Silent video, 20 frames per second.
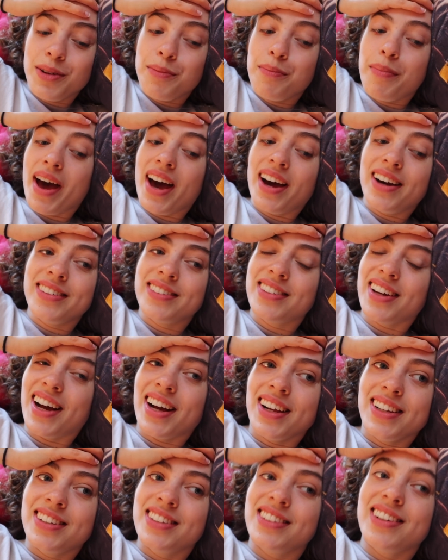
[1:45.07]
a bed
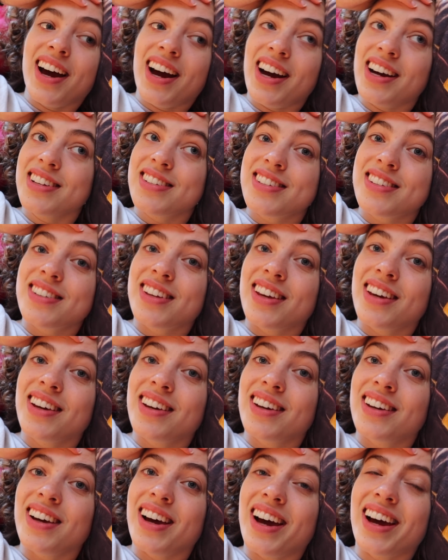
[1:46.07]
and a desk.
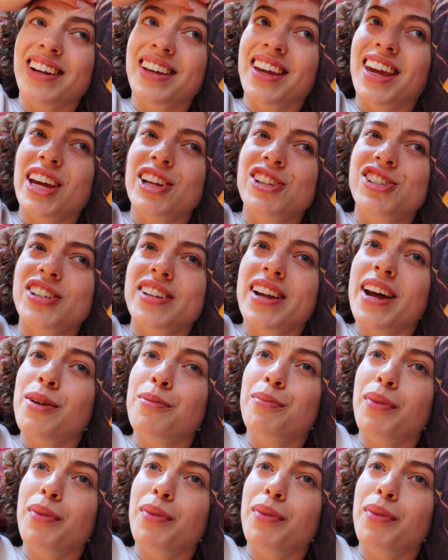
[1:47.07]
And kitchen and a